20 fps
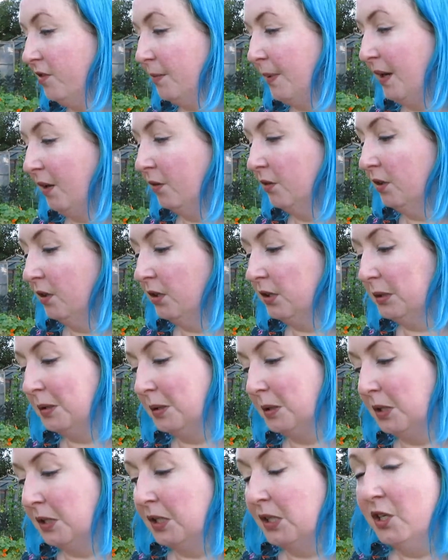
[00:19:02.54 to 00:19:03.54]
about
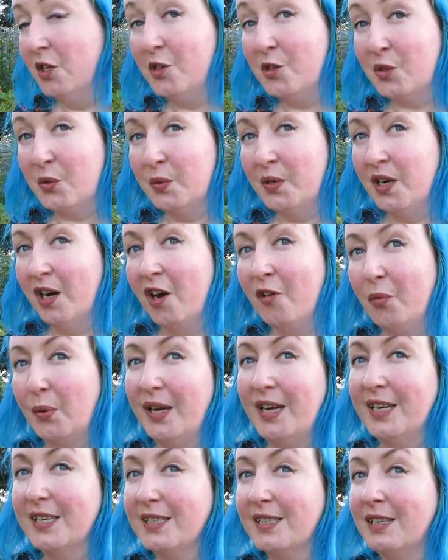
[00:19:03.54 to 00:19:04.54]
2.5
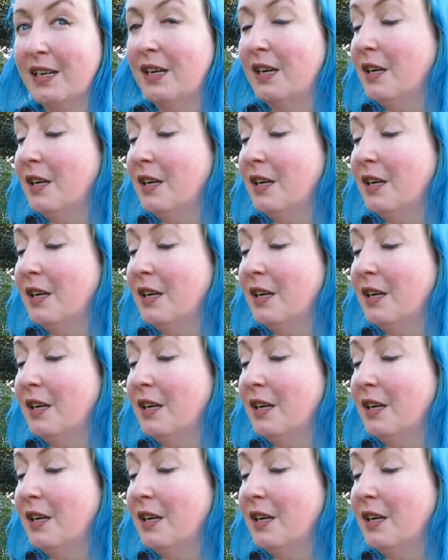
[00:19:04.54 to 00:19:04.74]
weeks,